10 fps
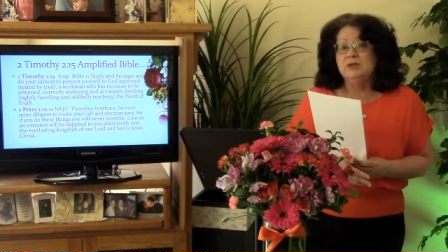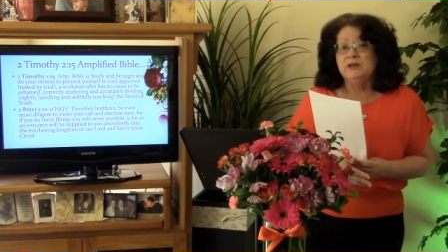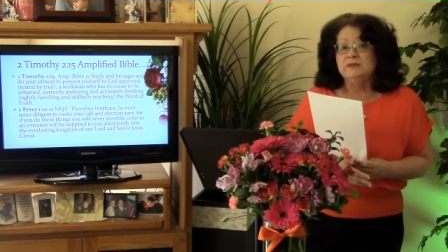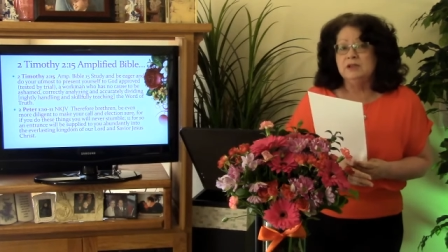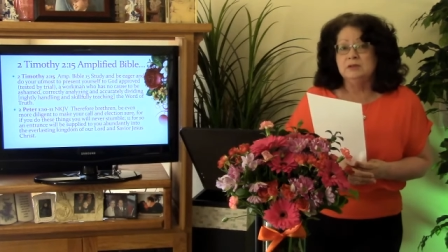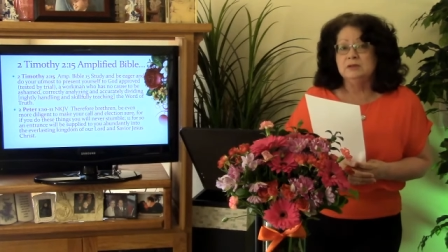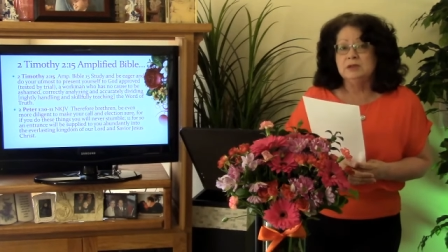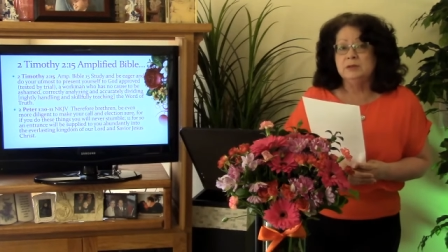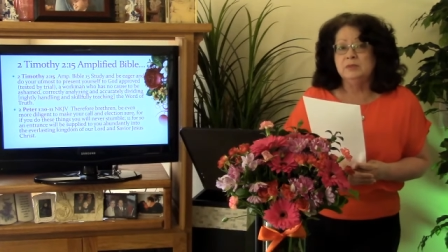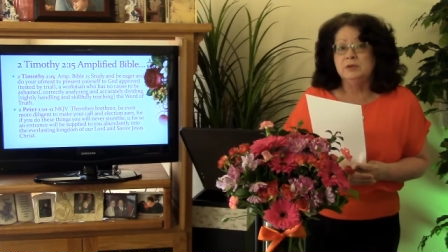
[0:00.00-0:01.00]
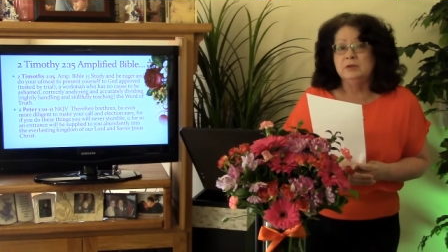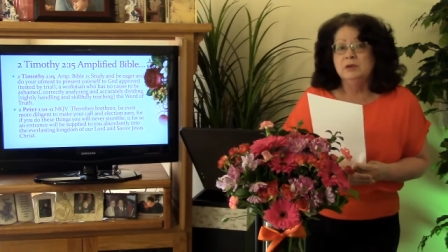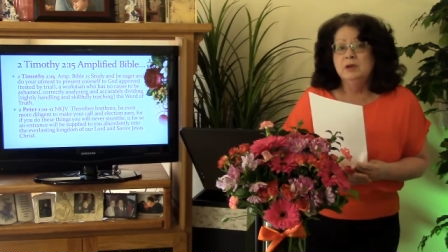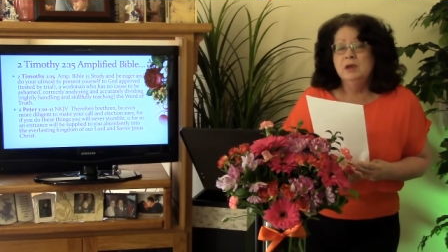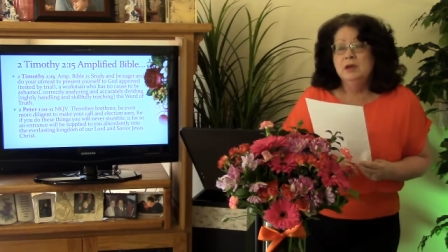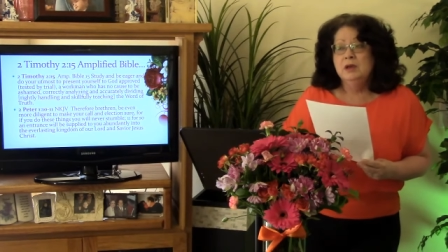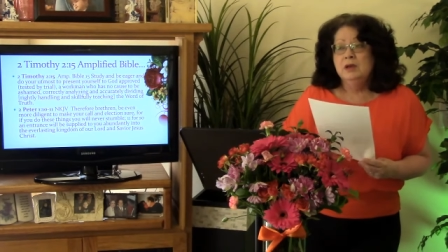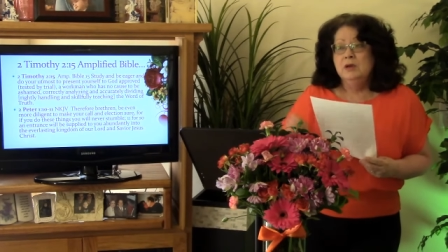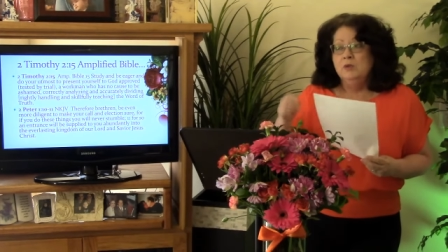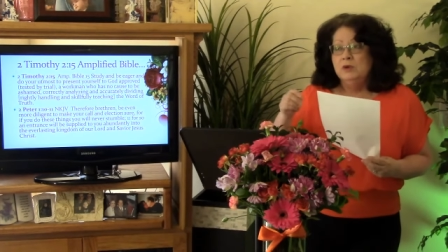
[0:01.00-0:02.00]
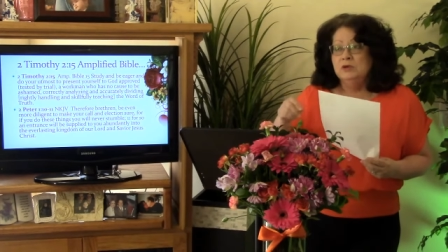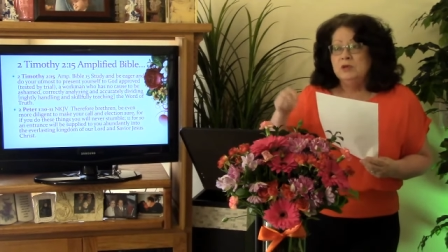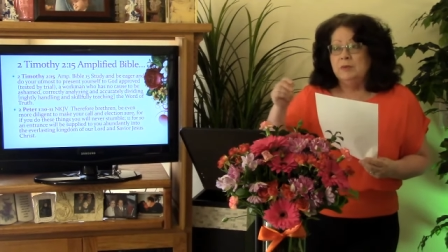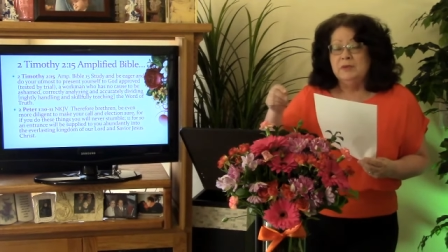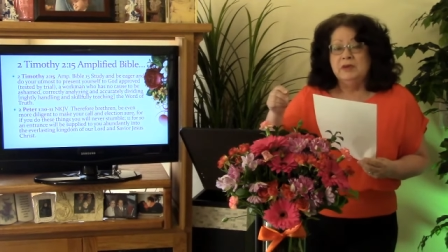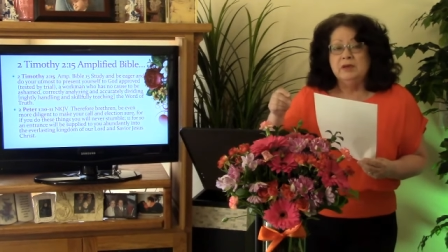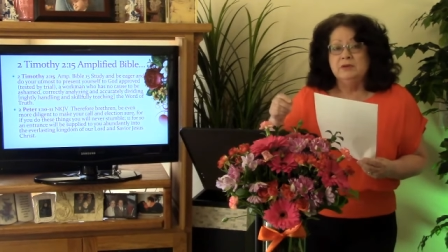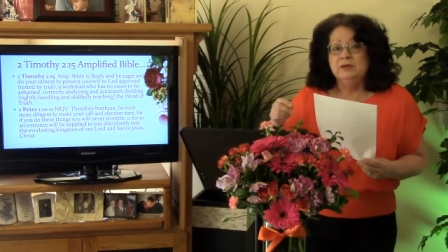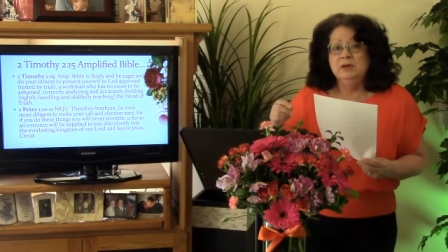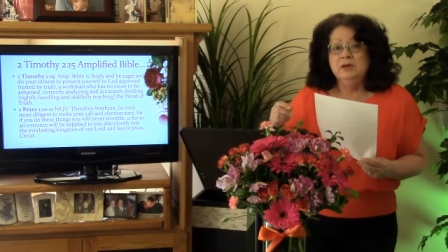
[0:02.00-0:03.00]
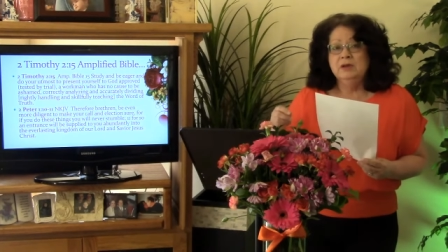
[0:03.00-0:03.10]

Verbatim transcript: left on the temple, one on top of the other